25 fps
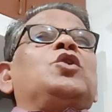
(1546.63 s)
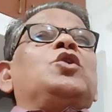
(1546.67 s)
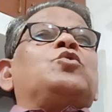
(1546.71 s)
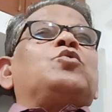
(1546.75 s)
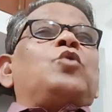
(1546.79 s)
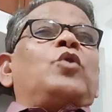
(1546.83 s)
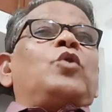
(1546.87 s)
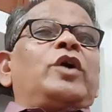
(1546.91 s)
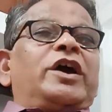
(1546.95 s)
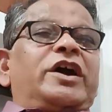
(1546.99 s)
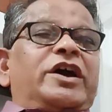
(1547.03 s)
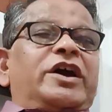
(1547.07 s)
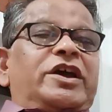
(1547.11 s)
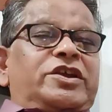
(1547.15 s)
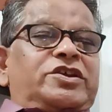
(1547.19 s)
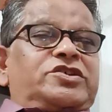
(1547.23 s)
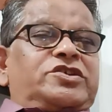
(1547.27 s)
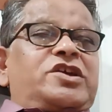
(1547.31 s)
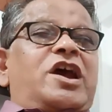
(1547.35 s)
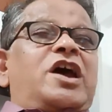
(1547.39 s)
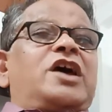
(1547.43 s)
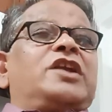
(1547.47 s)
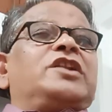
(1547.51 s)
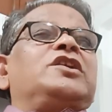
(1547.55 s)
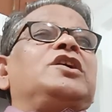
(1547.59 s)

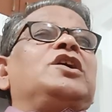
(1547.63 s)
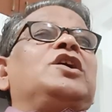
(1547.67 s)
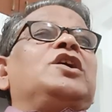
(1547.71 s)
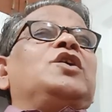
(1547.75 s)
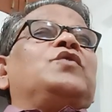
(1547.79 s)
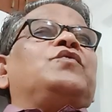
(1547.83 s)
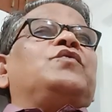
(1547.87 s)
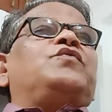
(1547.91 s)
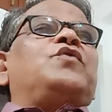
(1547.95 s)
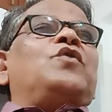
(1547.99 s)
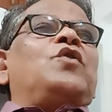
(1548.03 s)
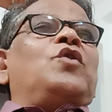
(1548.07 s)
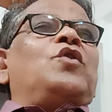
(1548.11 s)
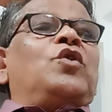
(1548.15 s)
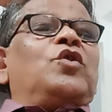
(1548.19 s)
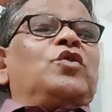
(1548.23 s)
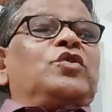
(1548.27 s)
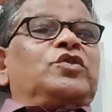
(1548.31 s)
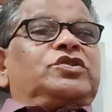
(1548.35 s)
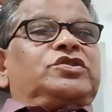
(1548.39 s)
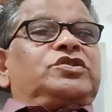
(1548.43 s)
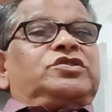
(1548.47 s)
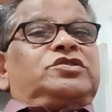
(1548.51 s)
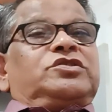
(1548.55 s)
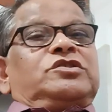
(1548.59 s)
coercion,
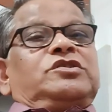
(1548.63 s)
force,